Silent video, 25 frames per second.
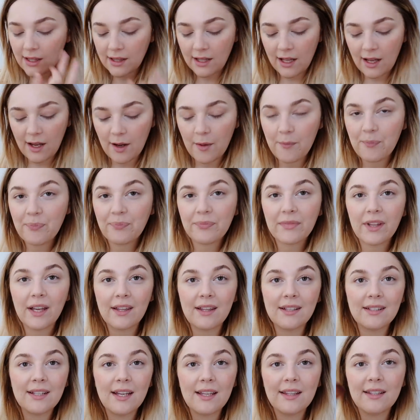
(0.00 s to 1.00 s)
like that
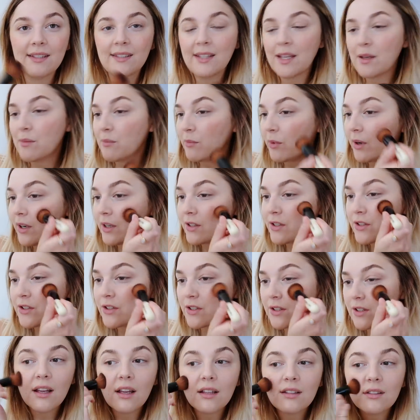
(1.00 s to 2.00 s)
and then take the same
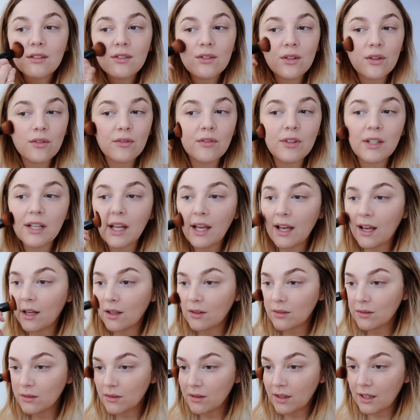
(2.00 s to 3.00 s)
brush and soften it
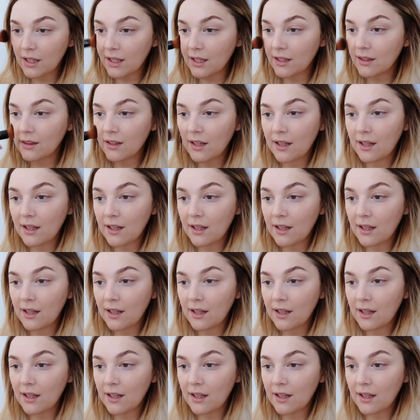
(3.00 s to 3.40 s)
out like